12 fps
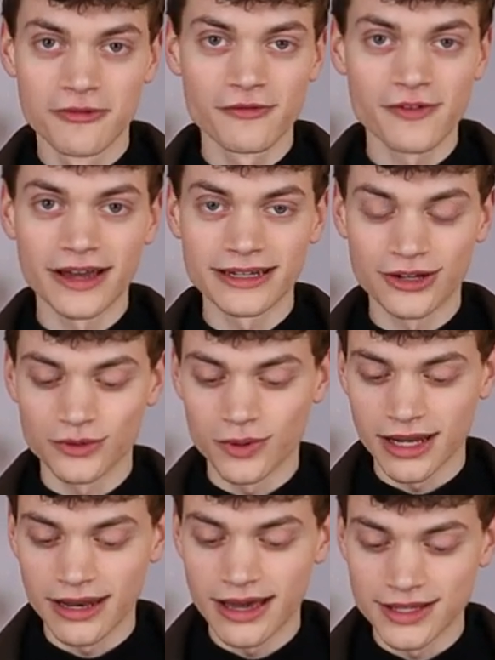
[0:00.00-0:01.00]
find out
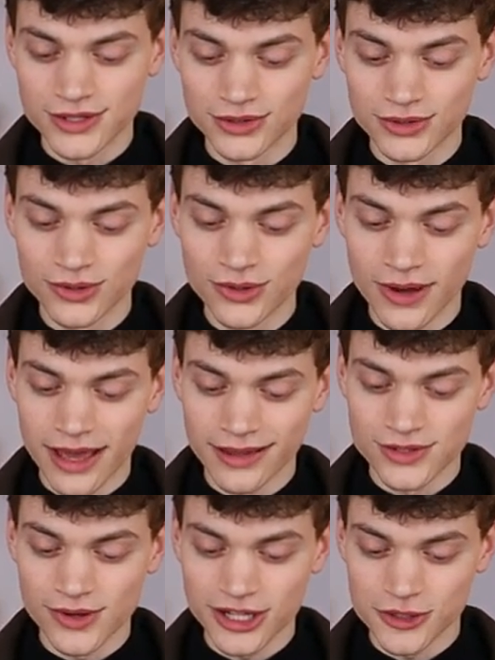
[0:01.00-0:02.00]
what I like to do
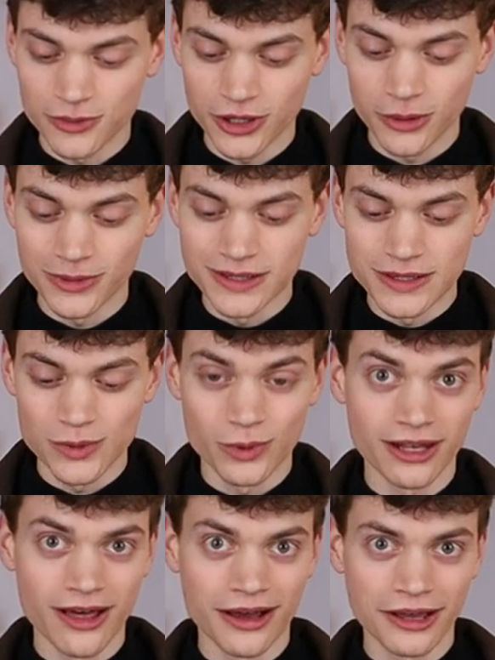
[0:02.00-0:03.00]
and to experiment
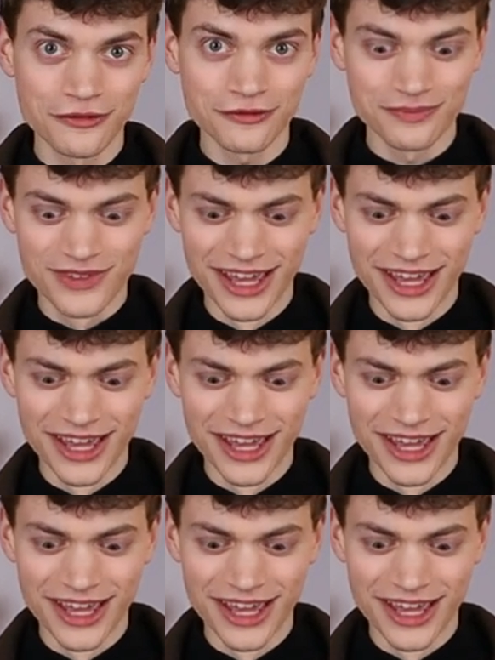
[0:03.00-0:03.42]
with life.